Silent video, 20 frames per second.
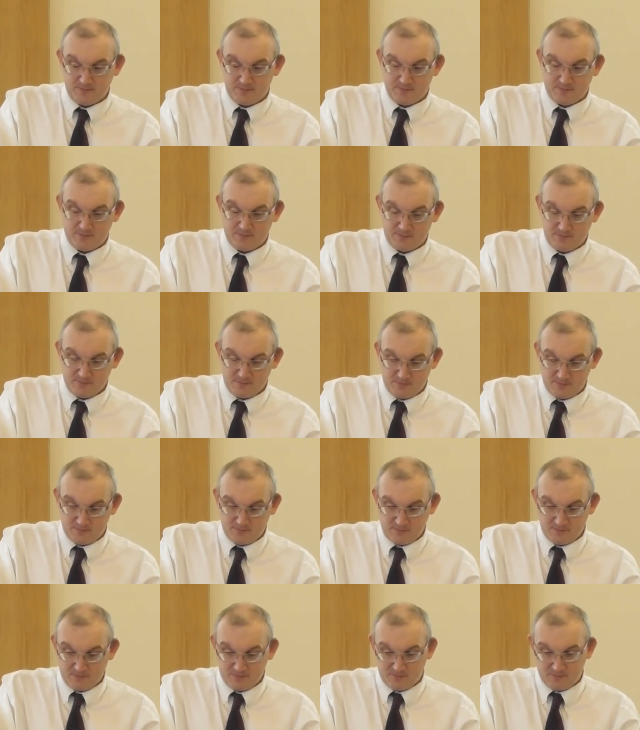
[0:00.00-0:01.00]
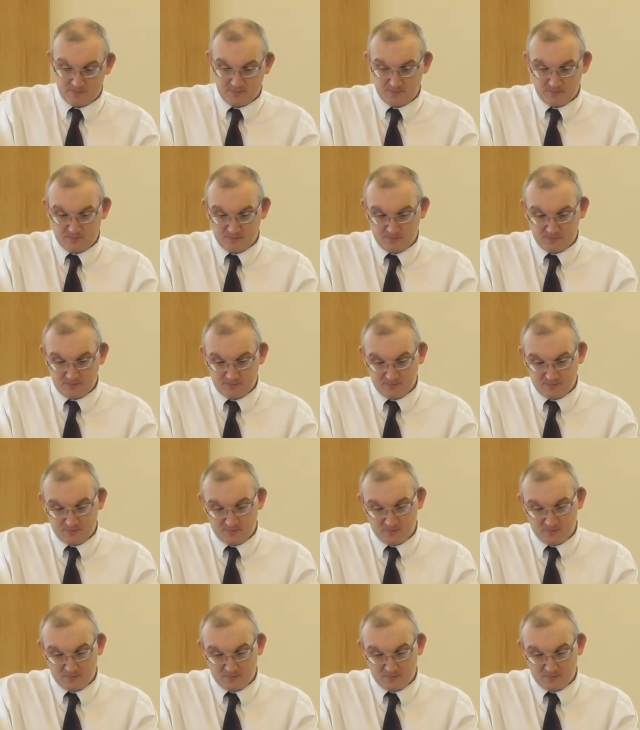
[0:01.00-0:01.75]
(no one is talking)